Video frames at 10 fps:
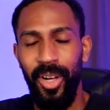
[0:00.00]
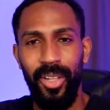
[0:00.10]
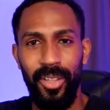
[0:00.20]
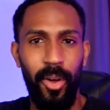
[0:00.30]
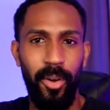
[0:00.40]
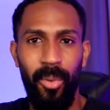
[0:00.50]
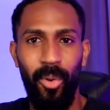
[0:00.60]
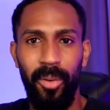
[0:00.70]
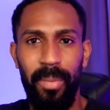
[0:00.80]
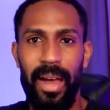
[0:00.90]
learn more
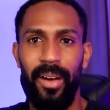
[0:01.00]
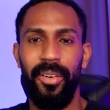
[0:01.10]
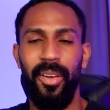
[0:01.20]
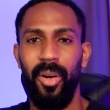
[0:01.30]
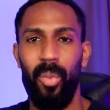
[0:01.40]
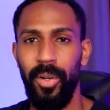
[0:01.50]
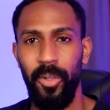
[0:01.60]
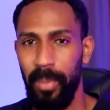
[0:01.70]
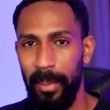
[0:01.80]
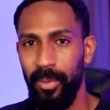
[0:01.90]
about what do
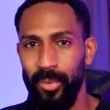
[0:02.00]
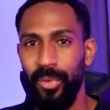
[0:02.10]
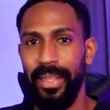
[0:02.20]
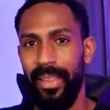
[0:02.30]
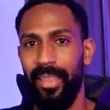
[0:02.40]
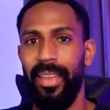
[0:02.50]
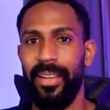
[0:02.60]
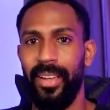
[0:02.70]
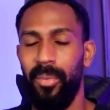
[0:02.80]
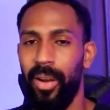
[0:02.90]
people really think
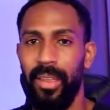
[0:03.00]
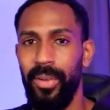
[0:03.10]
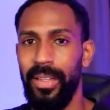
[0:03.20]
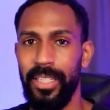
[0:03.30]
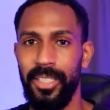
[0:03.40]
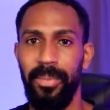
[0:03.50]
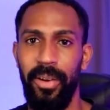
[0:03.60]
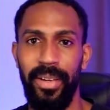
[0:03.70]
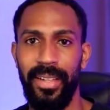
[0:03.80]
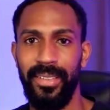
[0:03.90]
and what do they really
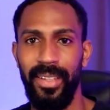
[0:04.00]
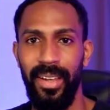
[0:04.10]
experience.